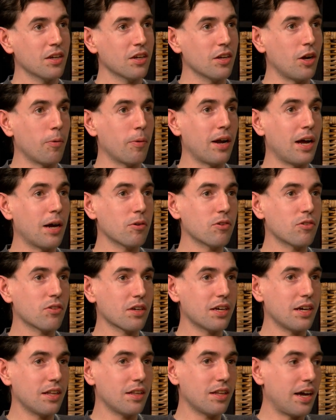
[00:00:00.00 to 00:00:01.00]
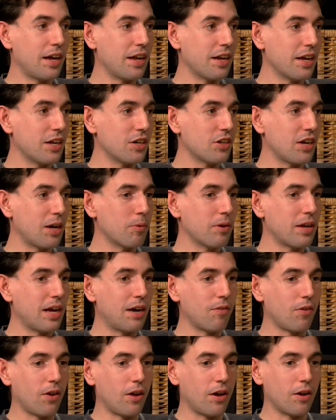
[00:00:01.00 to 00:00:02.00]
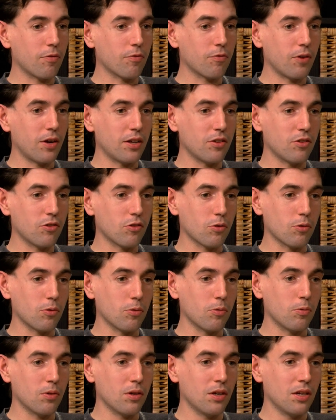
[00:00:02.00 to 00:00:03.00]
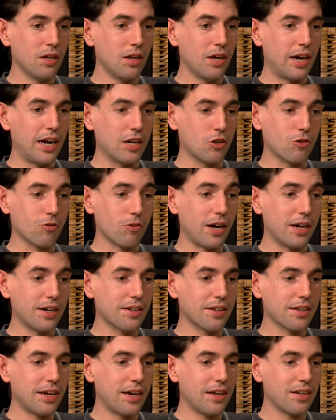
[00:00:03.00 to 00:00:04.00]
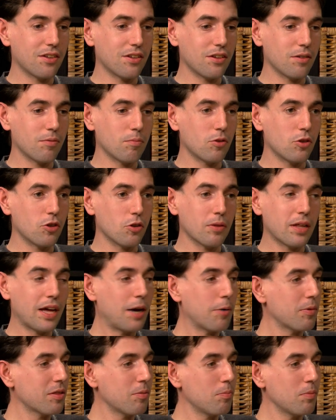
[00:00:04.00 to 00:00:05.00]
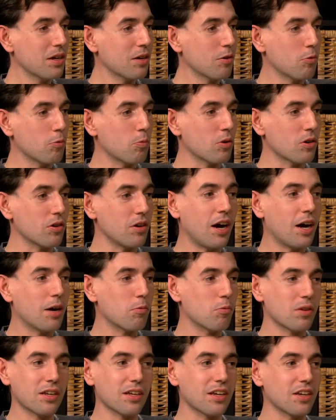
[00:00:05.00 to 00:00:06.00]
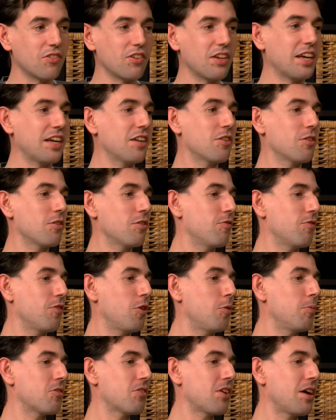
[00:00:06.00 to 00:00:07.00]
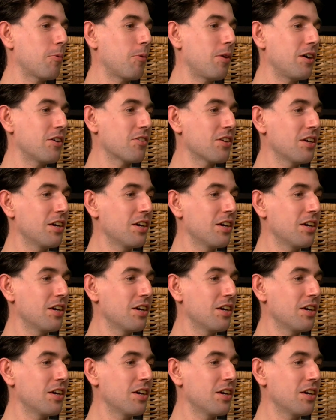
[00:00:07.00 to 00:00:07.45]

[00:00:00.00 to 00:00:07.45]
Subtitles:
You know, when I was a kid that age, I would have a lot of friends who I tried to get to do that with me, who were not really as into film as I was.